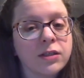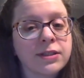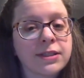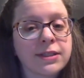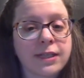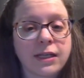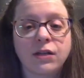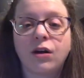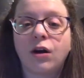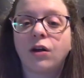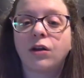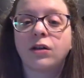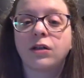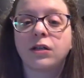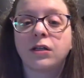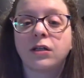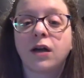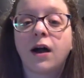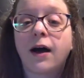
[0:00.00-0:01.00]
skin
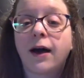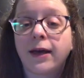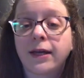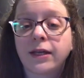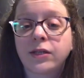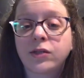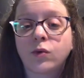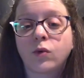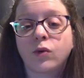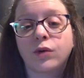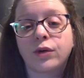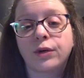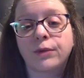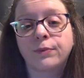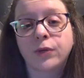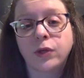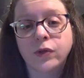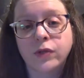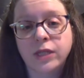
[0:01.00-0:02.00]
color, height, or
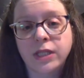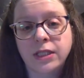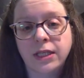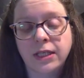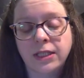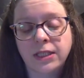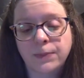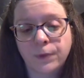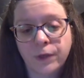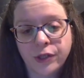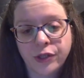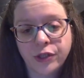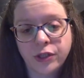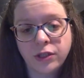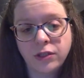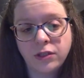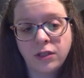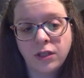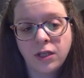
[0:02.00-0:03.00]
protein
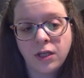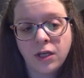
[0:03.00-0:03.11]
expression.